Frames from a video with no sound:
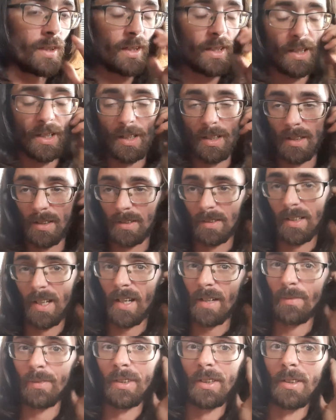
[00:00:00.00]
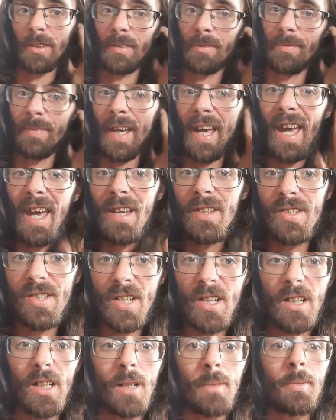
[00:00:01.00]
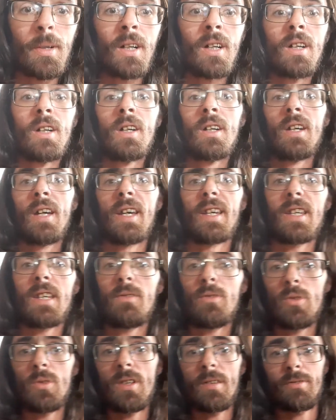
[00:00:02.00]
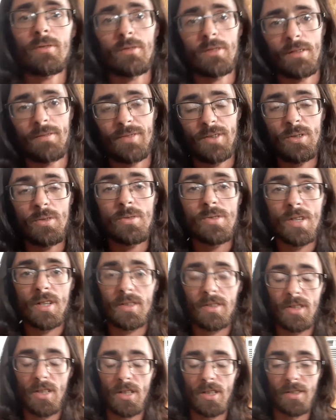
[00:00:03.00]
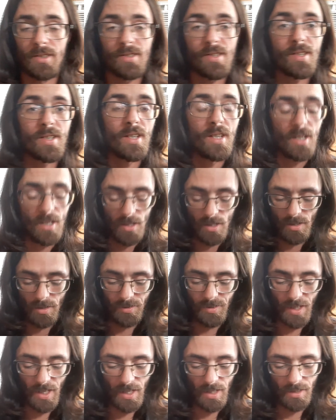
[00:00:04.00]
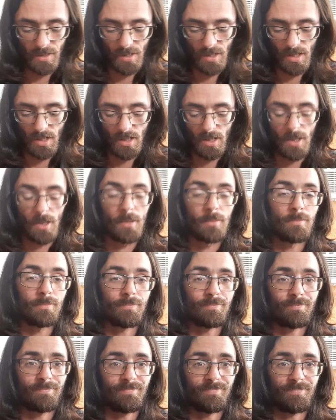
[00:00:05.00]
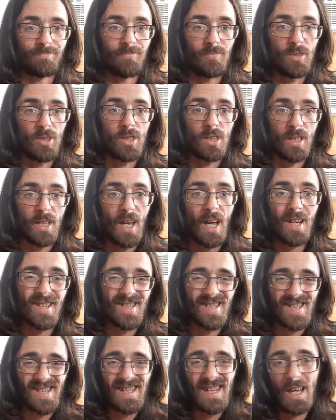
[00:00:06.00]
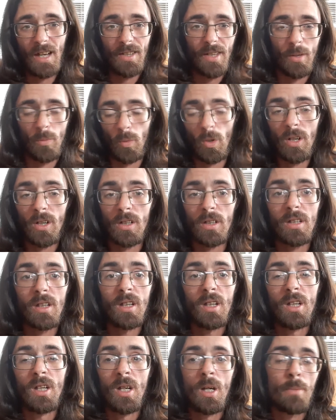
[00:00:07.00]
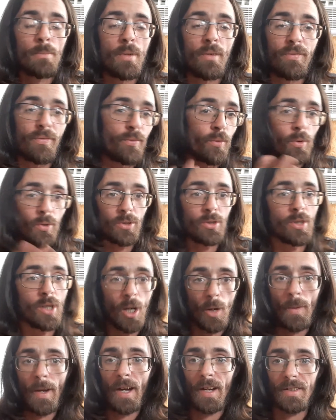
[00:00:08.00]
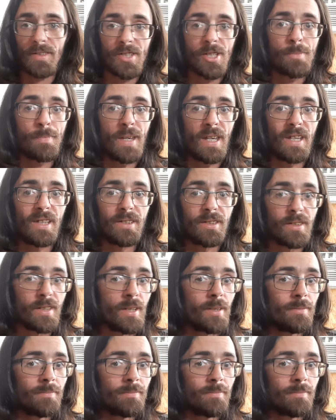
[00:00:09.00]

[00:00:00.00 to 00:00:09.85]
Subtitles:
of a heads up and give you different reviews on guns that you can kind of see how they work before you go out and spend